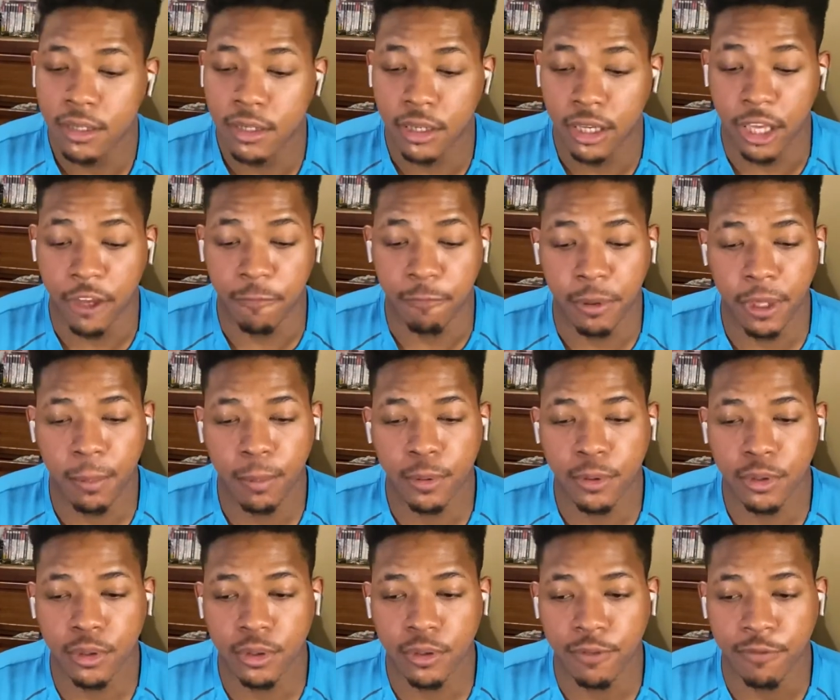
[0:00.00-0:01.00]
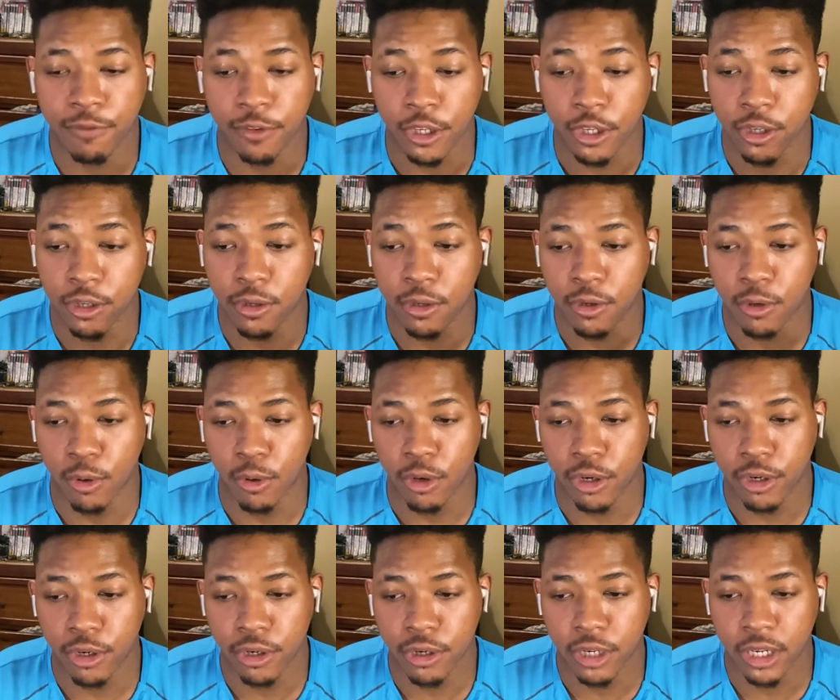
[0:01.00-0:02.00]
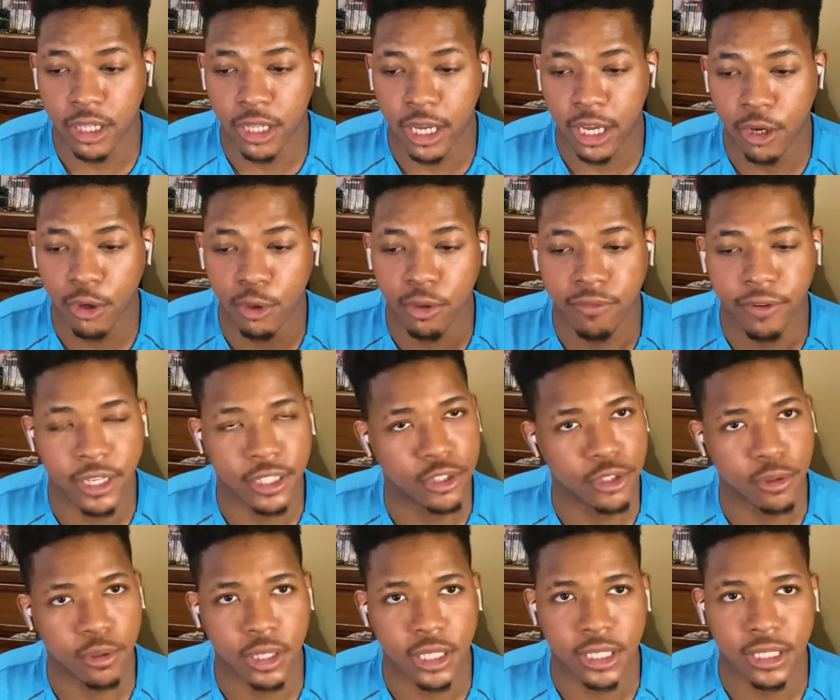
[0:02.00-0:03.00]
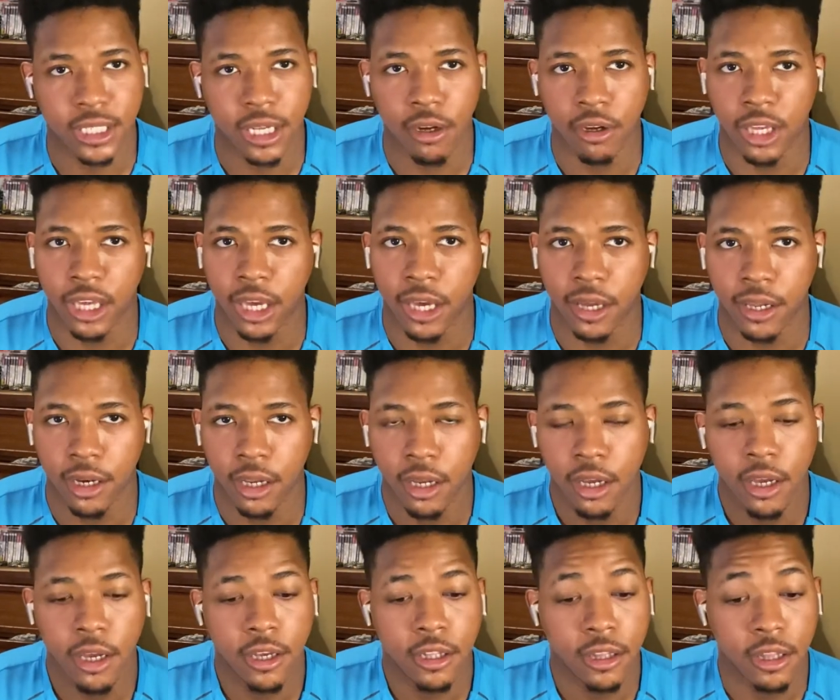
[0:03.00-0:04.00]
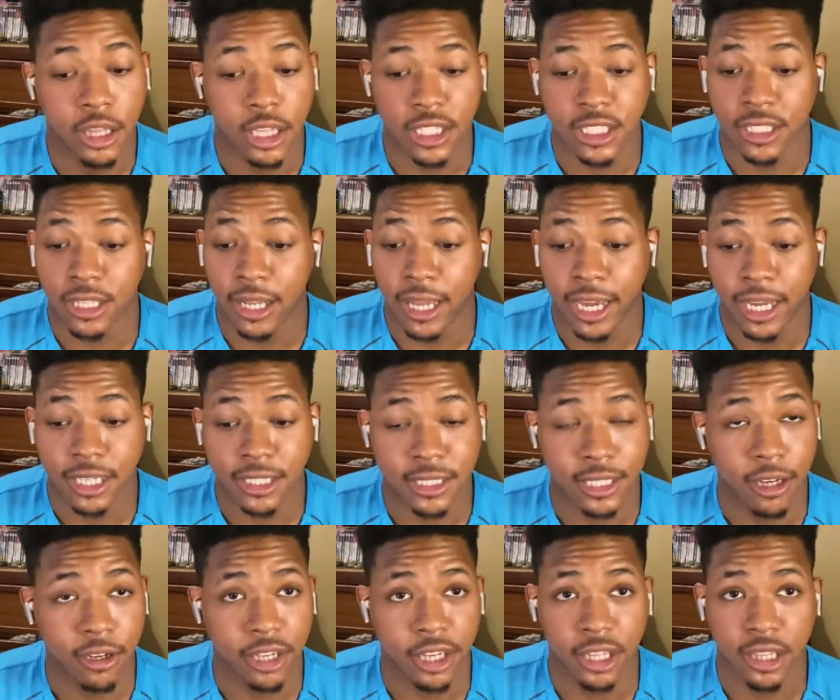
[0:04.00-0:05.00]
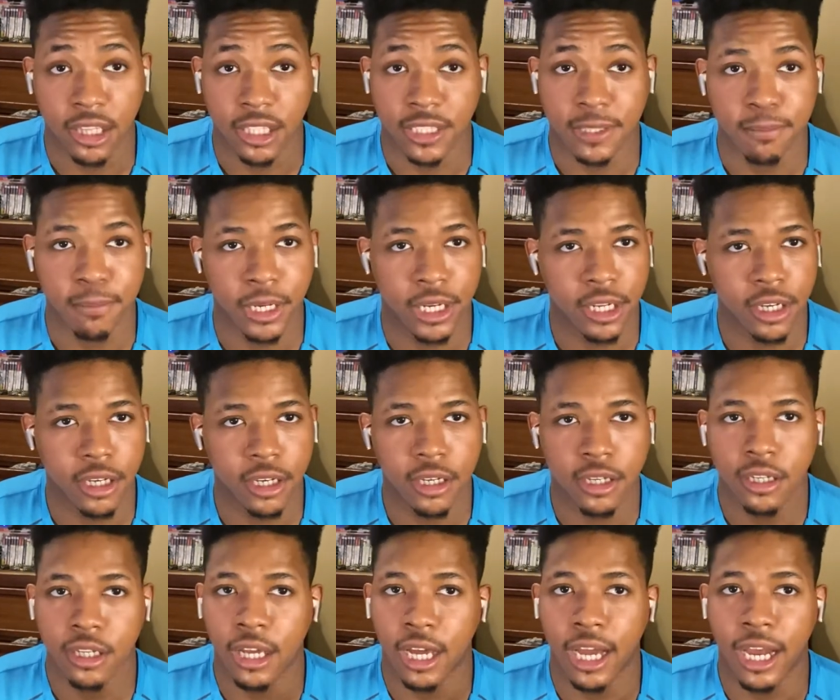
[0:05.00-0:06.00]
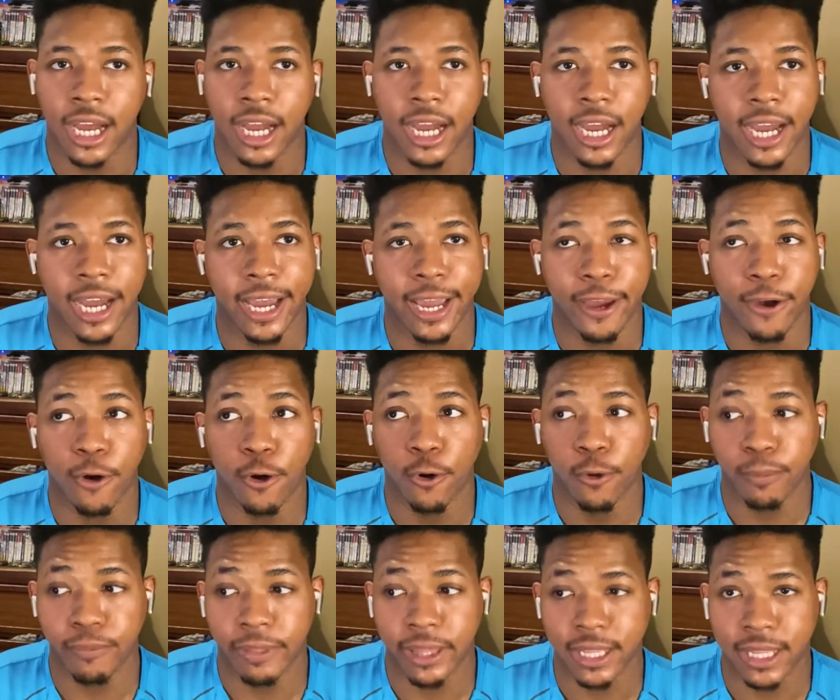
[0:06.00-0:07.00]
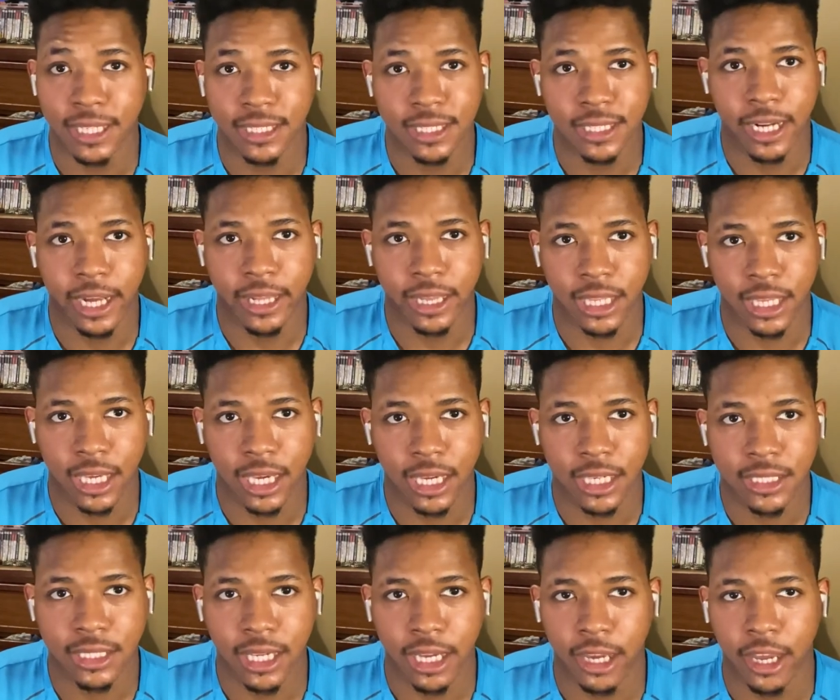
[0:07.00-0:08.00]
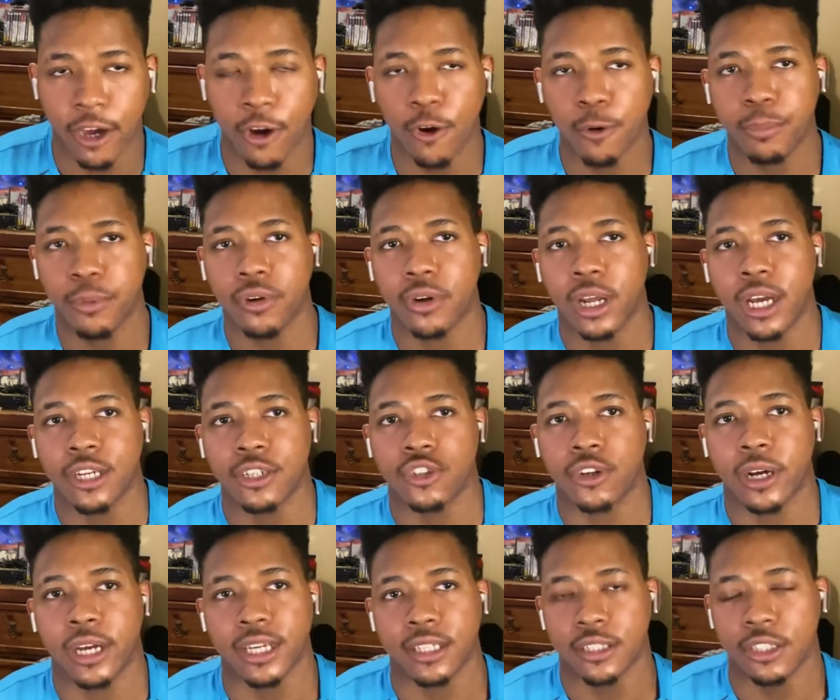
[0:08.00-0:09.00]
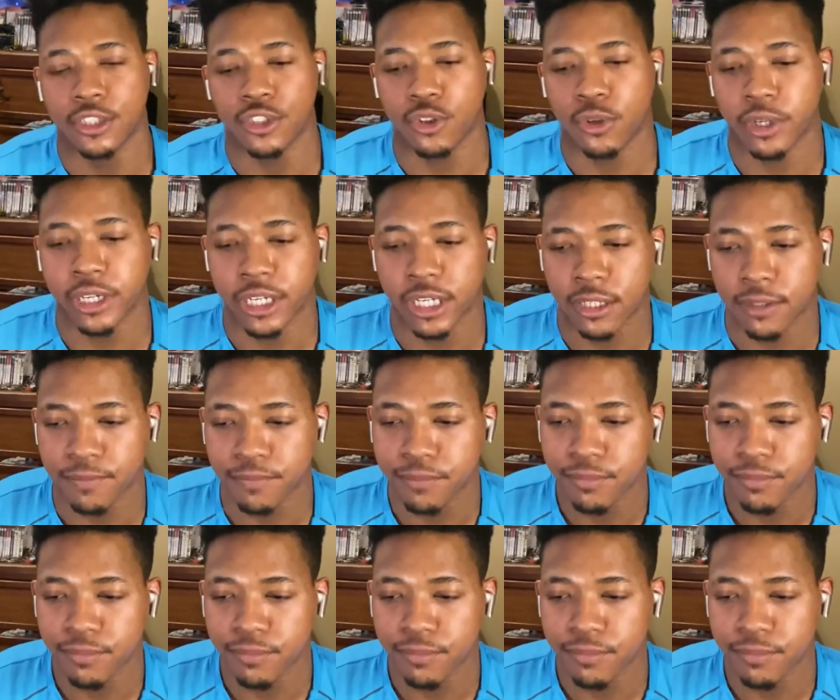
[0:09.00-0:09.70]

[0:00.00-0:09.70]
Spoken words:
If people feel cornered and like, oh, if I do this, I'll get this likes, I'll get this money, I hope that that's not the case. Like, I hope you're not trying to join